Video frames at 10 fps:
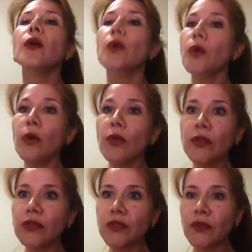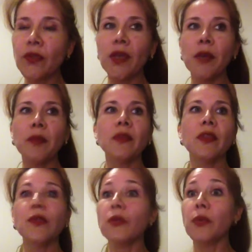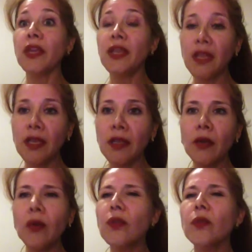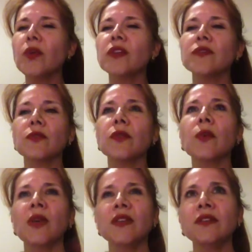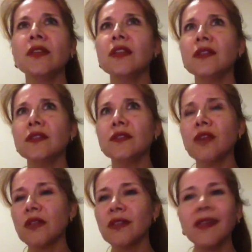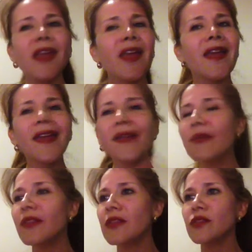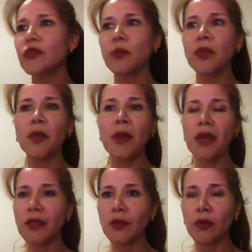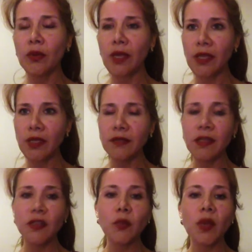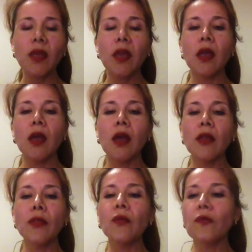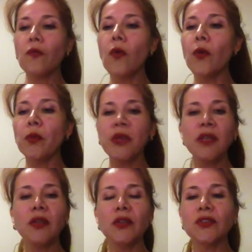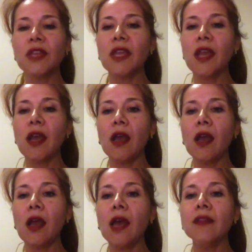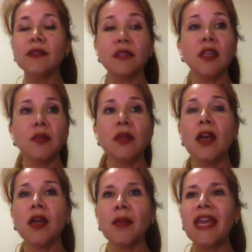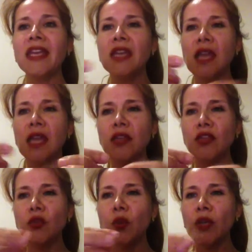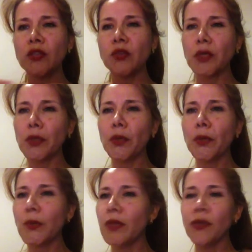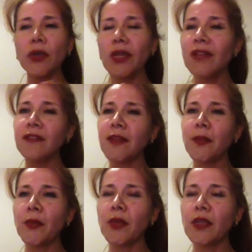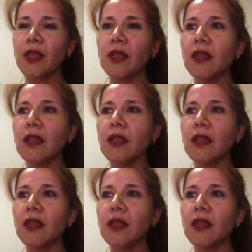Others of them through reading, other ones for questioning and discussing. Everything should be available, I guess. That's why the four pillars, they at the same time engaged one to another one. They're not separated.